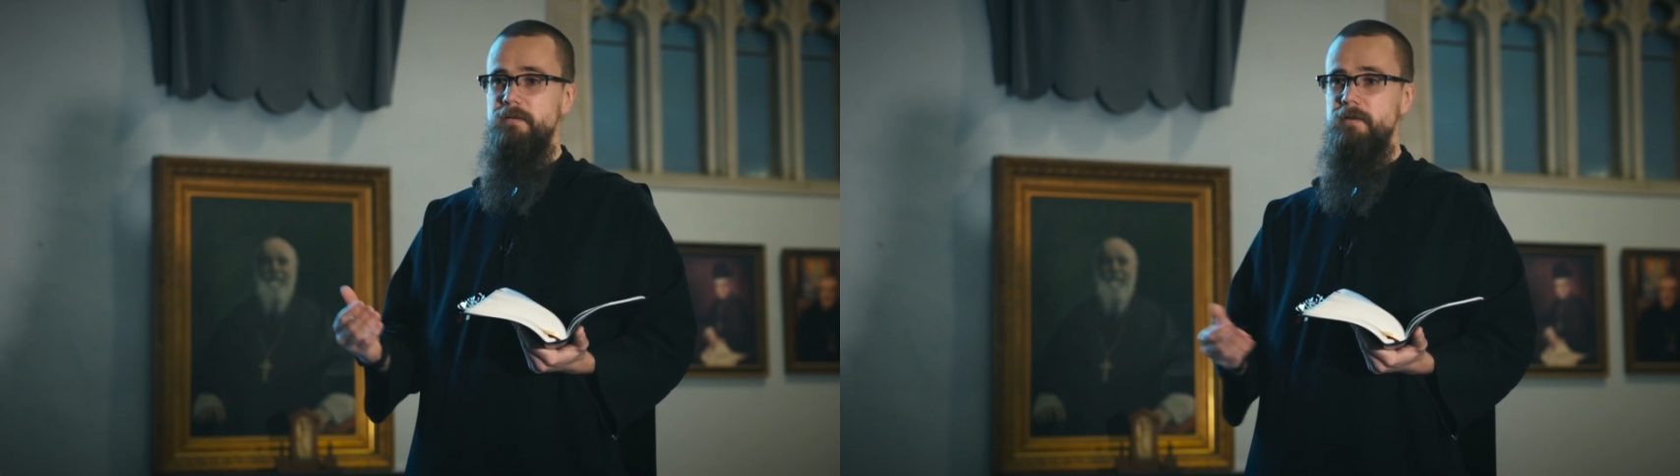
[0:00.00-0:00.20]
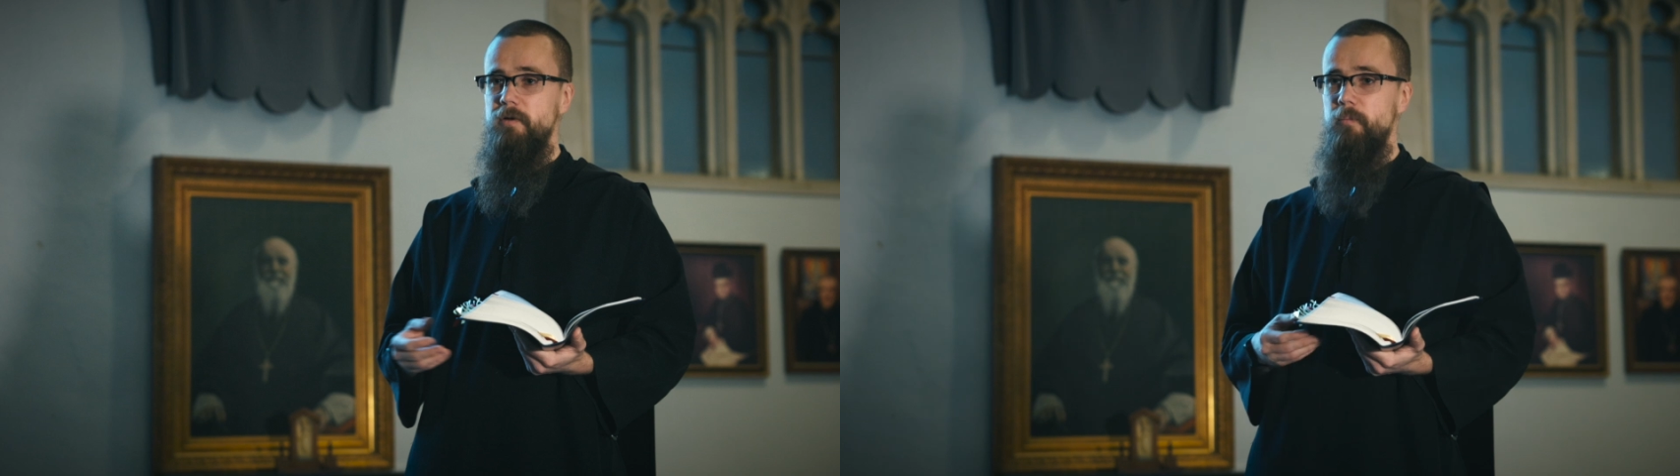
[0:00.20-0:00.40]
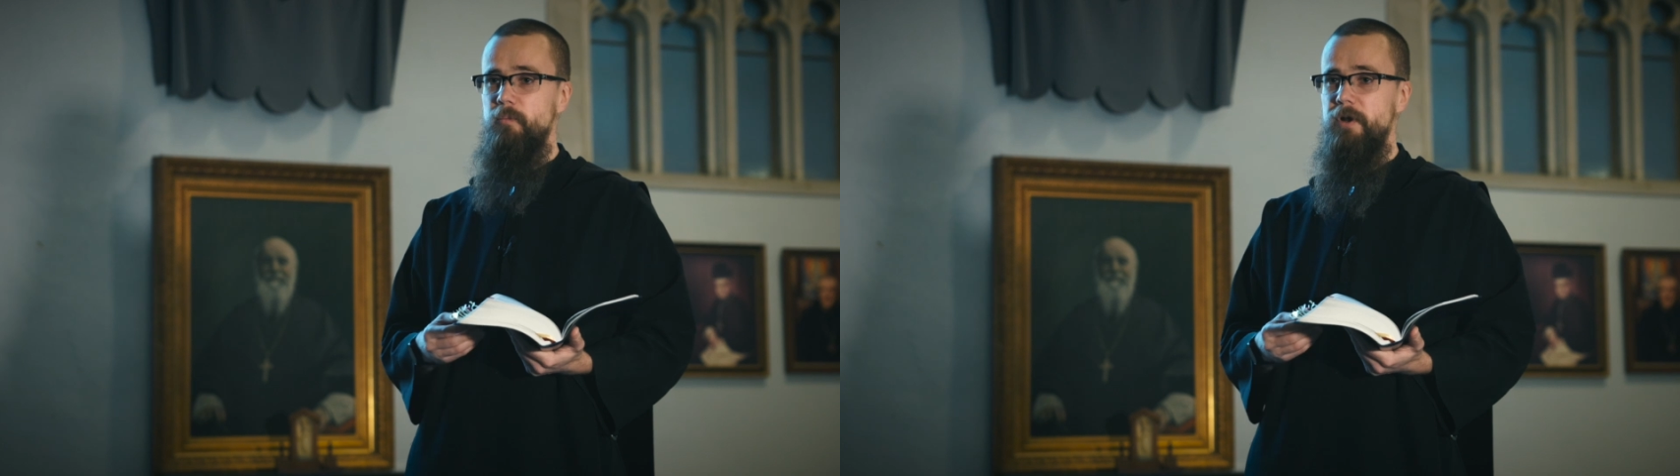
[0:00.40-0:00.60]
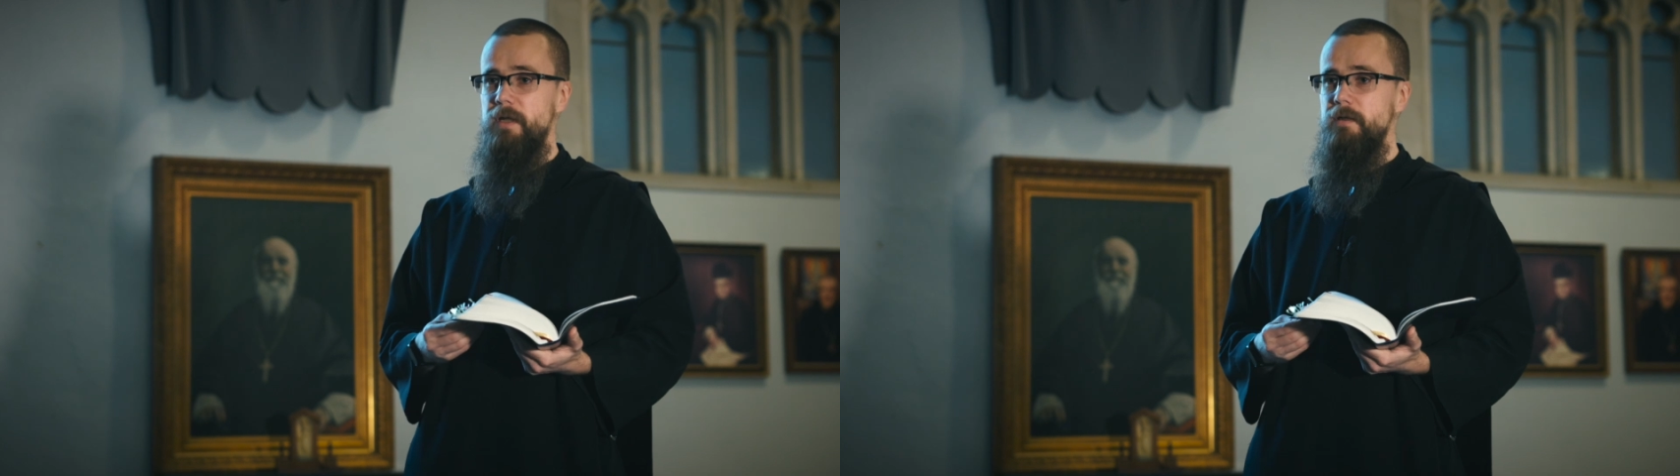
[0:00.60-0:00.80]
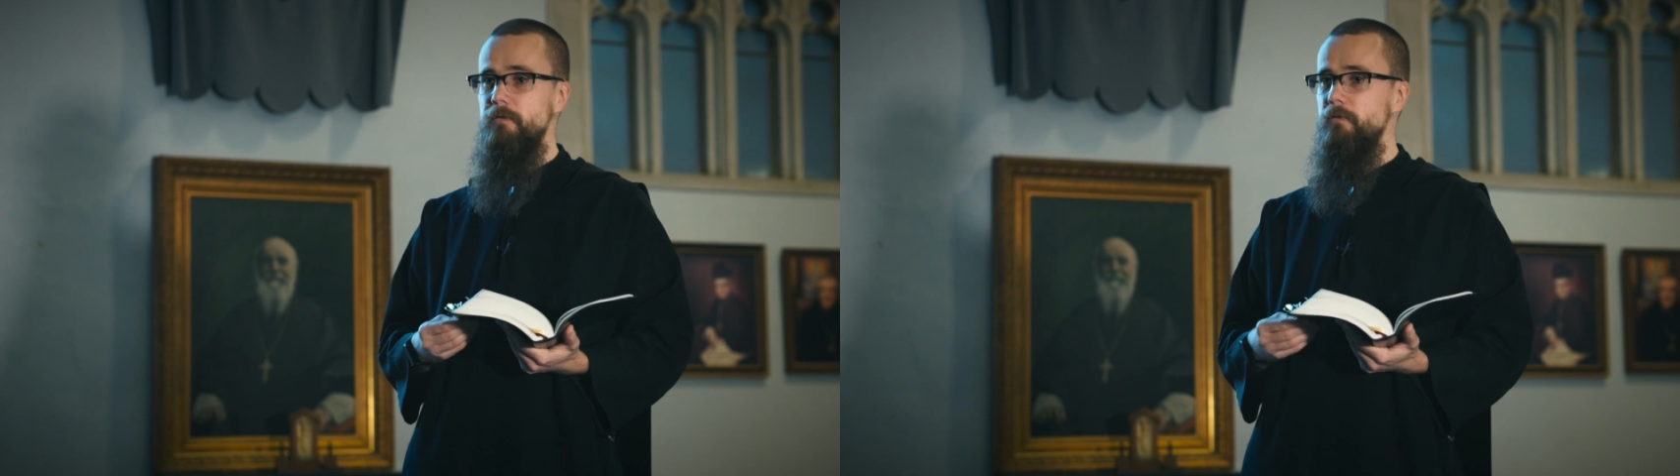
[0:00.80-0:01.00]
to
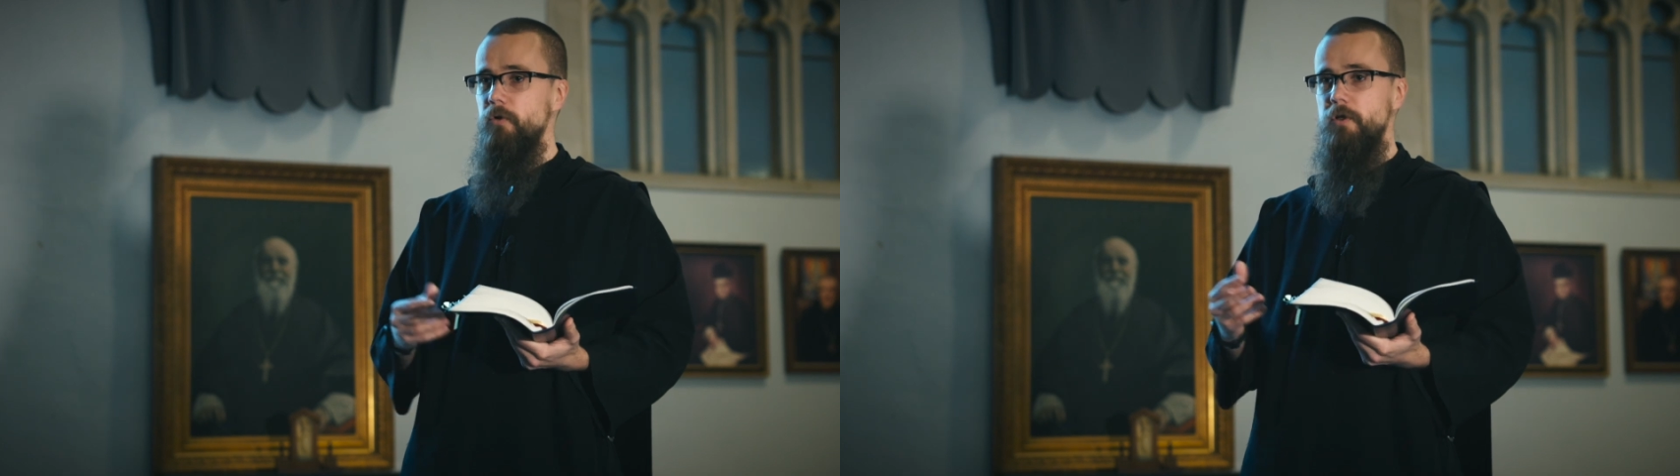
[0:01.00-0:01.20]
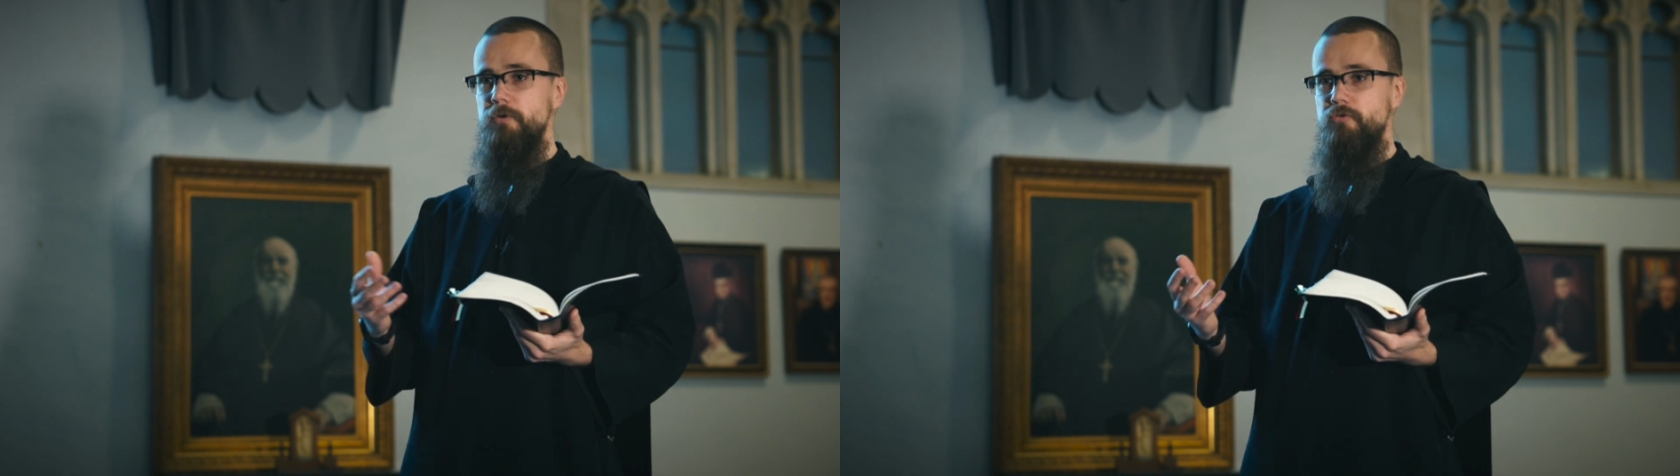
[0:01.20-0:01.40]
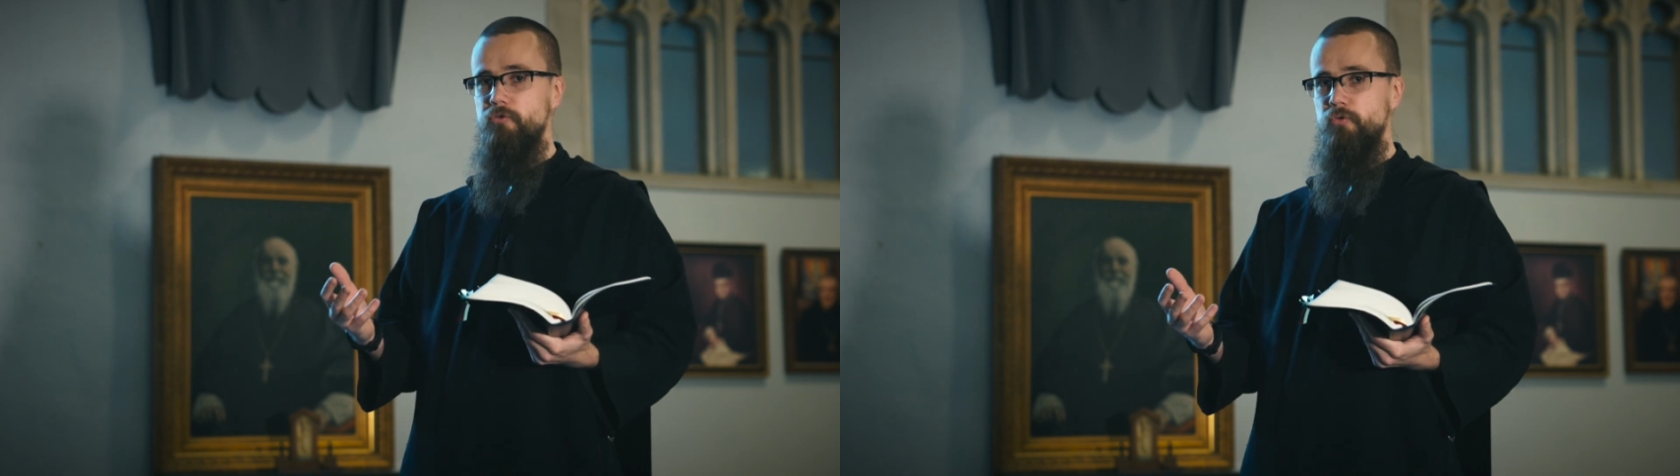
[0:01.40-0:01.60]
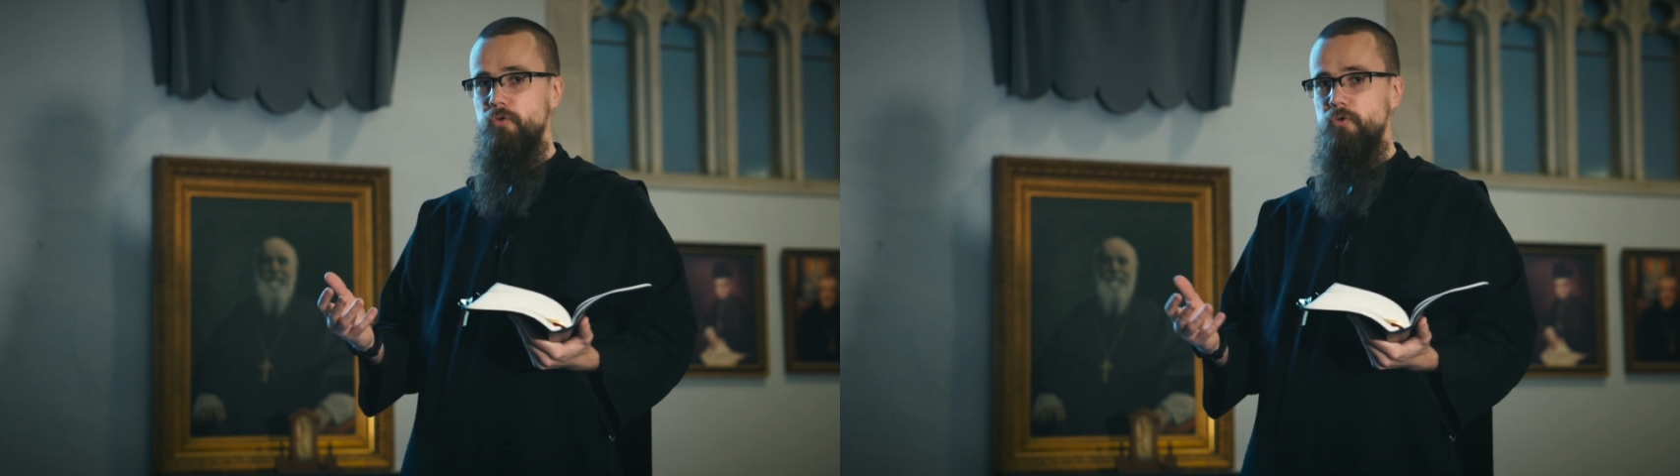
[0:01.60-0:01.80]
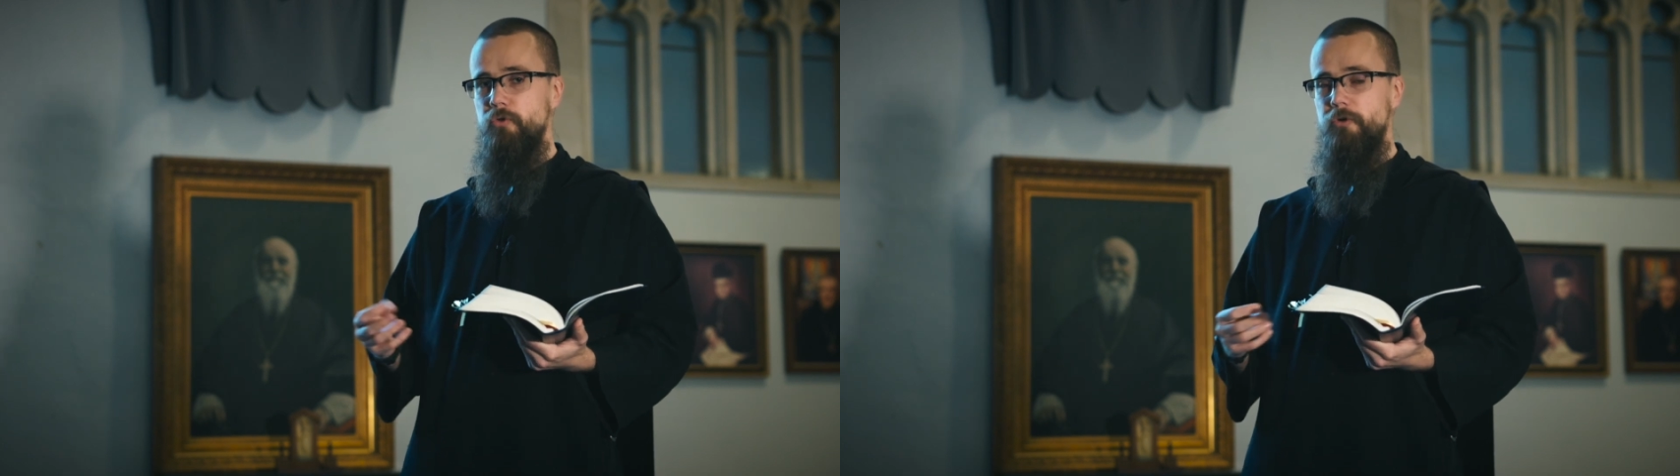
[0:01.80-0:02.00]
comprehend or control